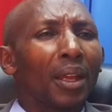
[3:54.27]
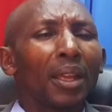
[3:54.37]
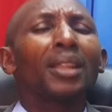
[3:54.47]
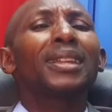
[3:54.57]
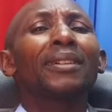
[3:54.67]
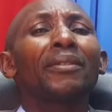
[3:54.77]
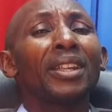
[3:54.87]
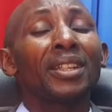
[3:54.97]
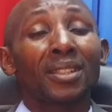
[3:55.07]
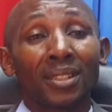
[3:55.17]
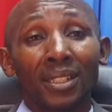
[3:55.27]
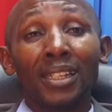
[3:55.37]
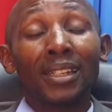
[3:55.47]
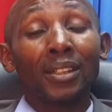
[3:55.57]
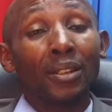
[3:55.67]
he challenges,
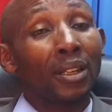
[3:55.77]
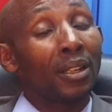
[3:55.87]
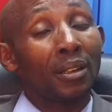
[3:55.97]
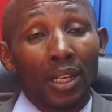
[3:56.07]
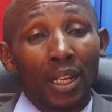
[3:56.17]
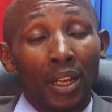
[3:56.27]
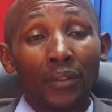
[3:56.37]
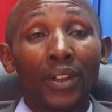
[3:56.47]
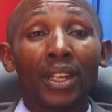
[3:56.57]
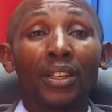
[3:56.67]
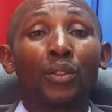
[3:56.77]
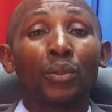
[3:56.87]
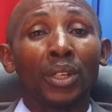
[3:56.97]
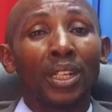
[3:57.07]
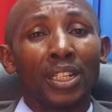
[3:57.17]
and even
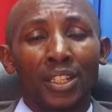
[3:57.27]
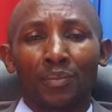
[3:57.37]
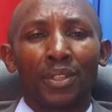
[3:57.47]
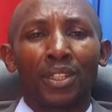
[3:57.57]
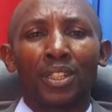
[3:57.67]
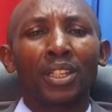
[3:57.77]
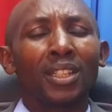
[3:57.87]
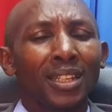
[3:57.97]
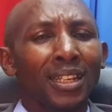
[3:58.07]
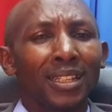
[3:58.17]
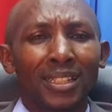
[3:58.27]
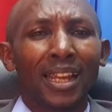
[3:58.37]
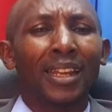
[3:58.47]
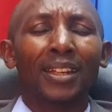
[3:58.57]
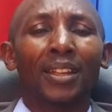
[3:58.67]
during his speech, he
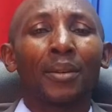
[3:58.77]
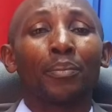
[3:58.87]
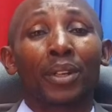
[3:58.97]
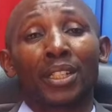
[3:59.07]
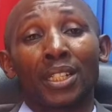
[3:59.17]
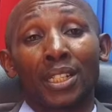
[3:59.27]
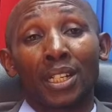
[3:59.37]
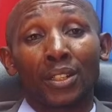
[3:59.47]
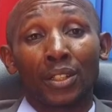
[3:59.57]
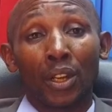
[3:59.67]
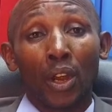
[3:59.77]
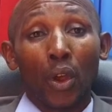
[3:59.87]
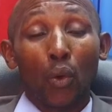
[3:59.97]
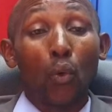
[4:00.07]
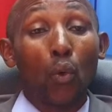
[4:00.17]
chided the politicians
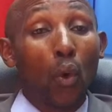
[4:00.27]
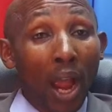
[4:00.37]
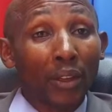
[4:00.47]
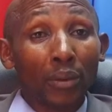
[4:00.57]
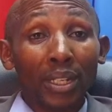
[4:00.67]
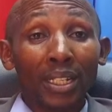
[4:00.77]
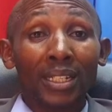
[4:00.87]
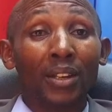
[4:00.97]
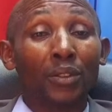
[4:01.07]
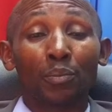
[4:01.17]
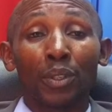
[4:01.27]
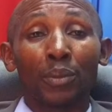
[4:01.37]
who actually tells